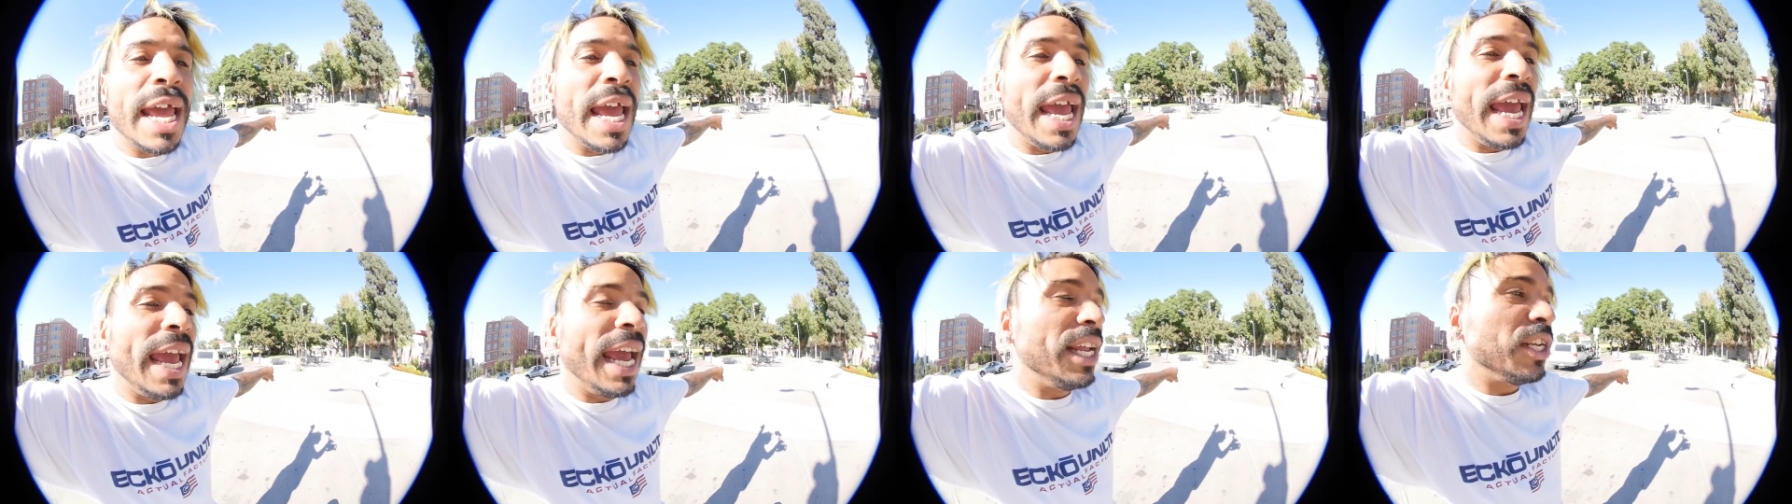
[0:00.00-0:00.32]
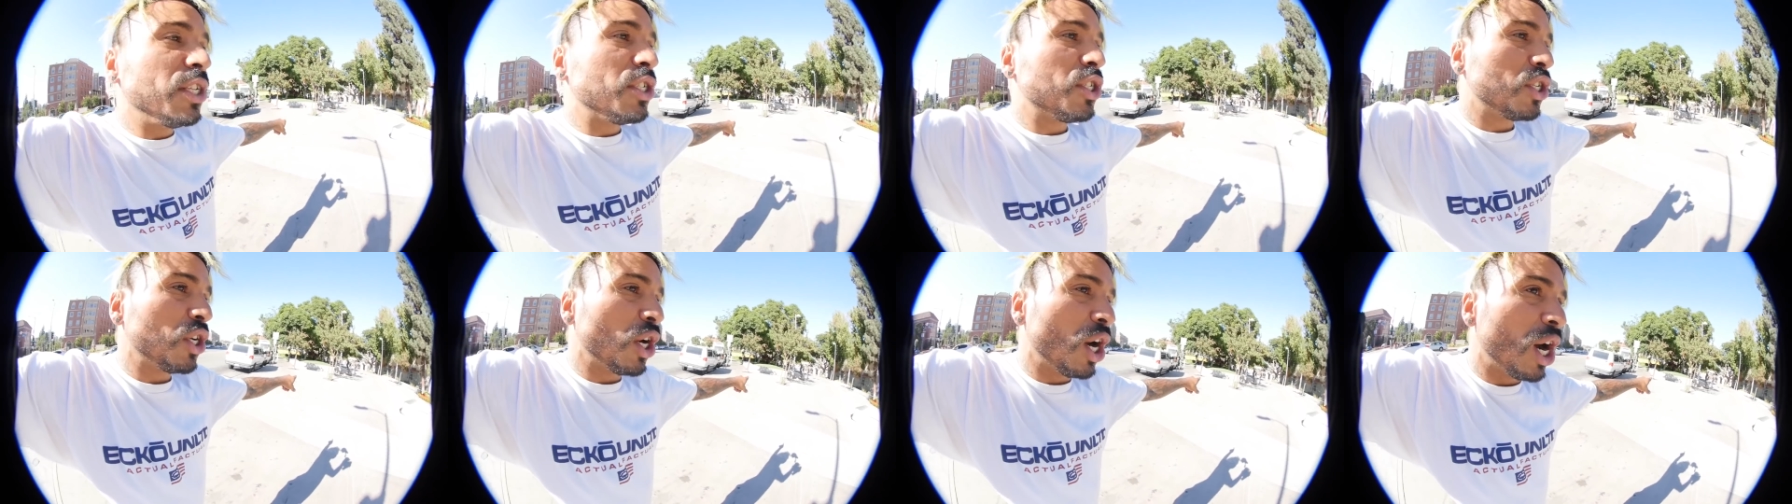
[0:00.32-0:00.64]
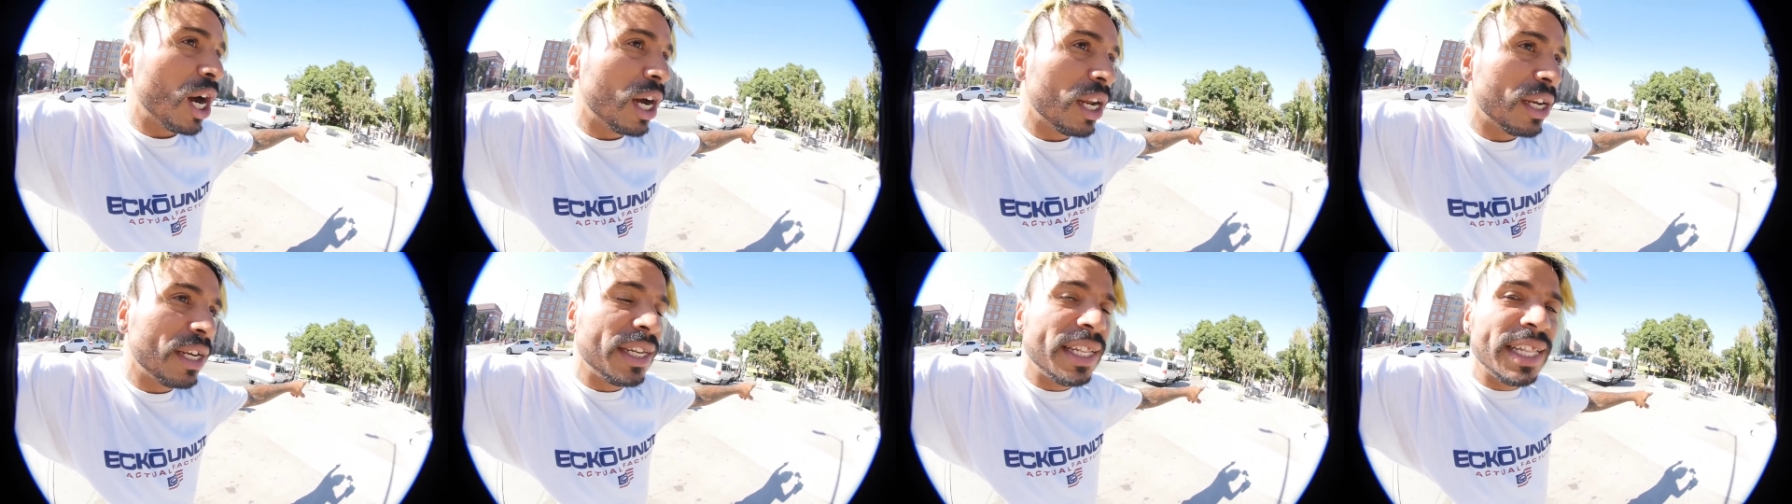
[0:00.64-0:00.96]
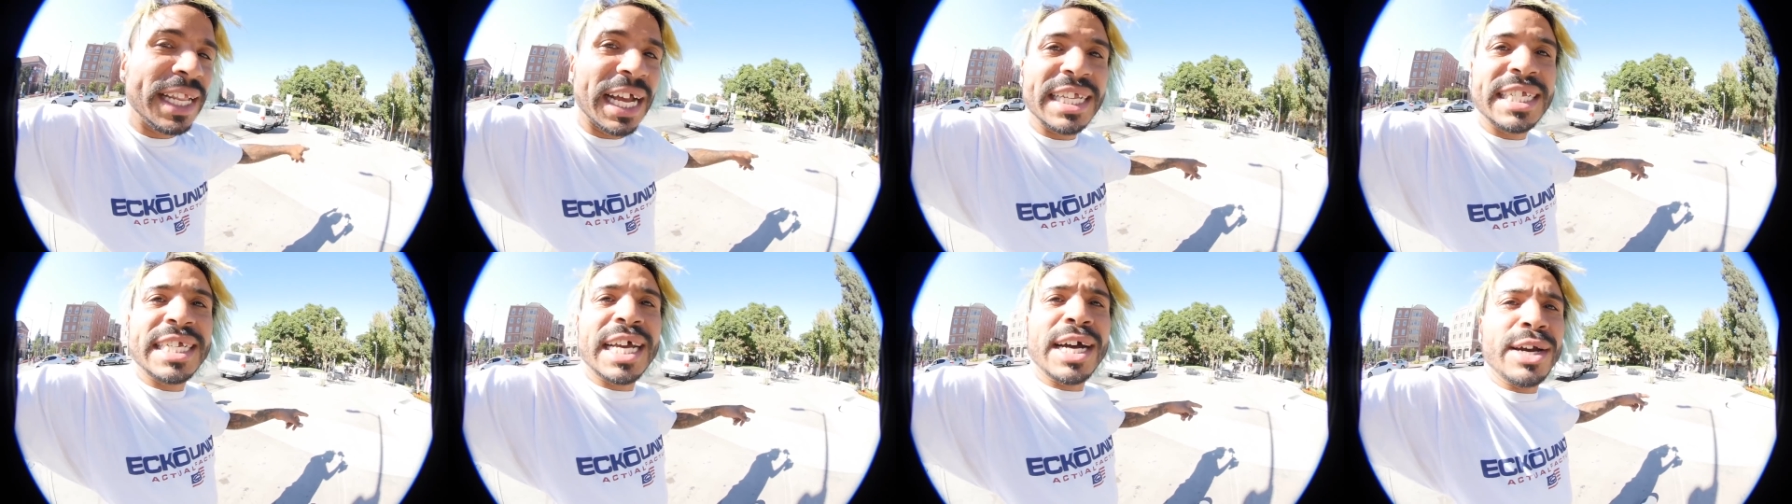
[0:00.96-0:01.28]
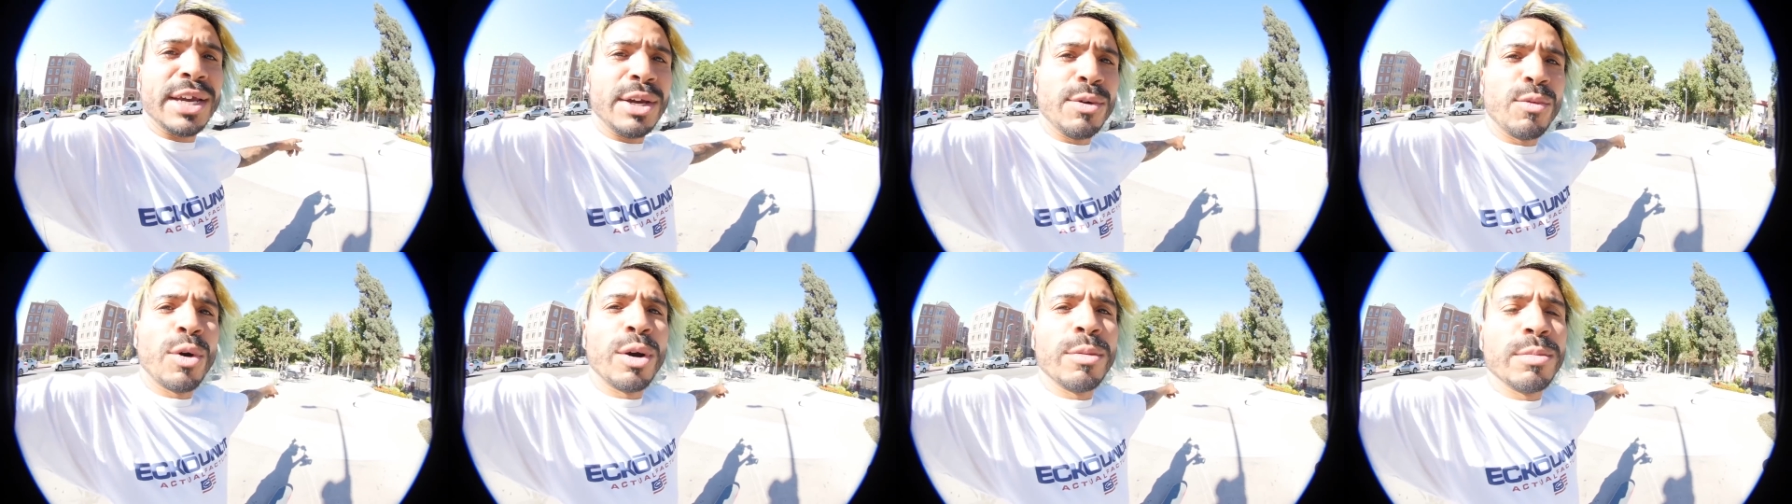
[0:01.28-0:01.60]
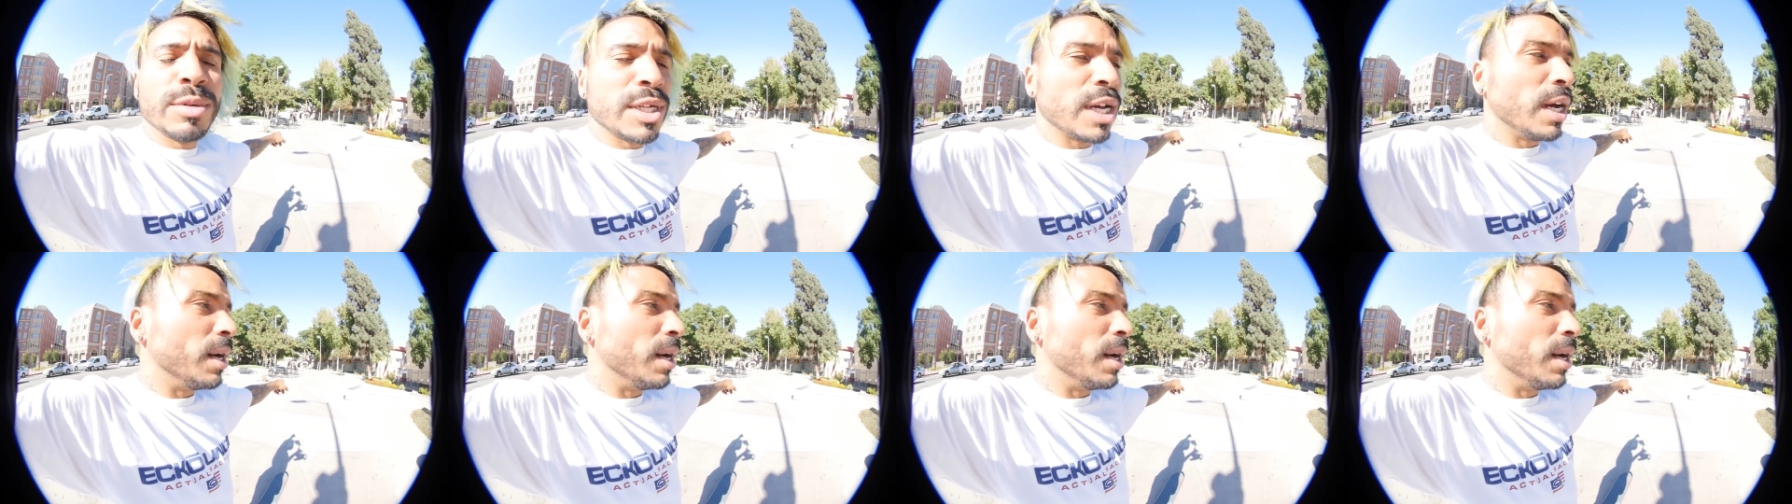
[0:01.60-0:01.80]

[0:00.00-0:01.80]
and Shawn, that's how he warms